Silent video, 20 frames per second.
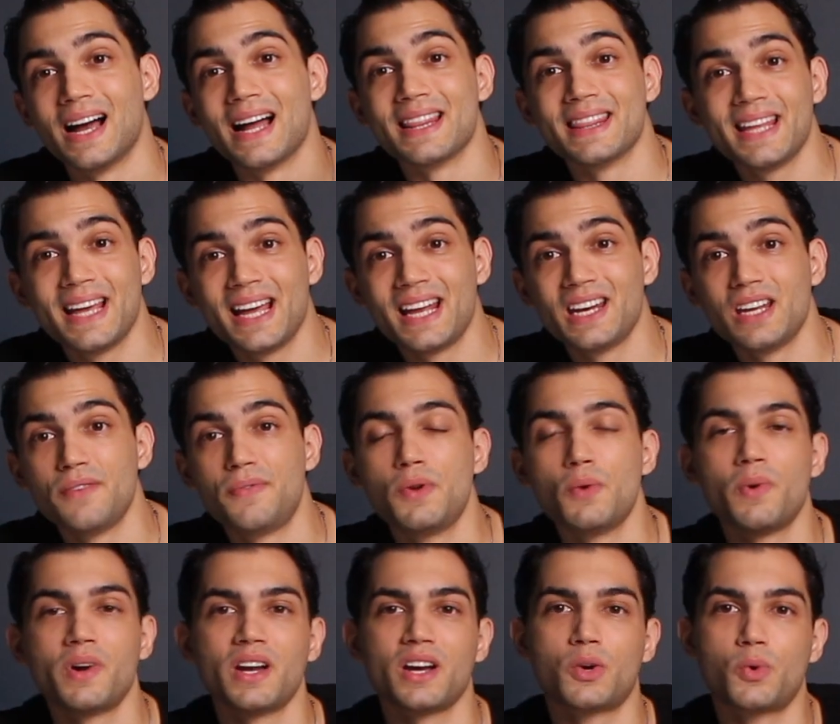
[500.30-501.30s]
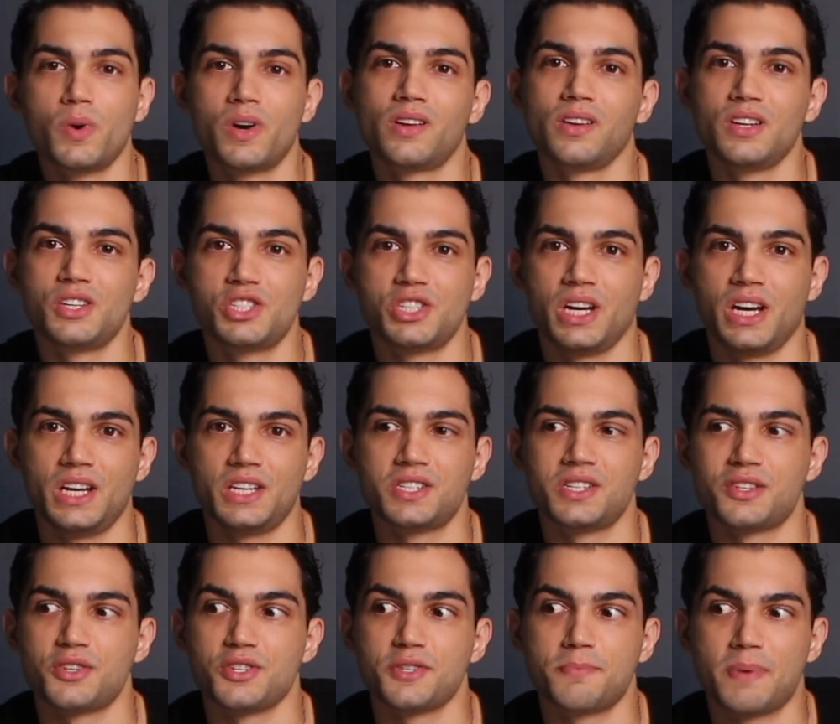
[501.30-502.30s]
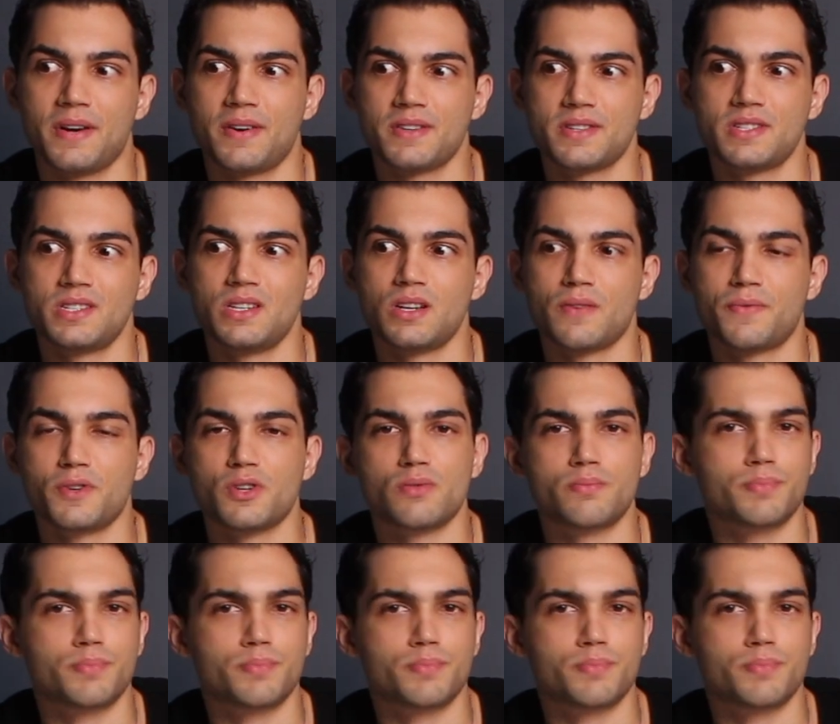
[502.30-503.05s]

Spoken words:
And then if you want to quickly change the transparency of your